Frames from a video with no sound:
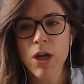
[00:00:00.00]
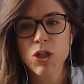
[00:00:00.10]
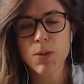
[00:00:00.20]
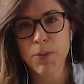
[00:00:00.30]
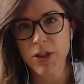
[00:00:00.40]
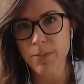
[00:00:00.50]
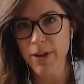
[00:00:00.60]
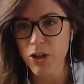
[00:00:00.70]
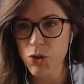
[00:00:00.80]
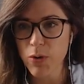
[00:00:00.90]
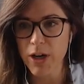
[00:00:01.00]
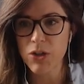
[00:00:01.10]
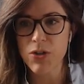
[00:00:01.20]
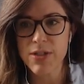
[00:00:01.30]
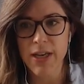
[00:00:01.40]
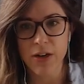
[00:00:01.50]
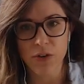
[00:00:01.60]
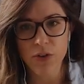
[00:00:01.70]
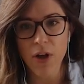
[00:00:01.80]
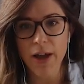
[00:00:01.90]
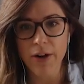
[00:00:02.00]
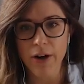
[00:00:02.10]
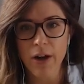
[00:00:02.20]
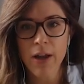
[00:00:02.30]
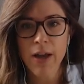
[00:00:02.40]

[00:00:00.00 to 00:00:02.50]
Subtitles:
to put them on the truck to send to slaughter.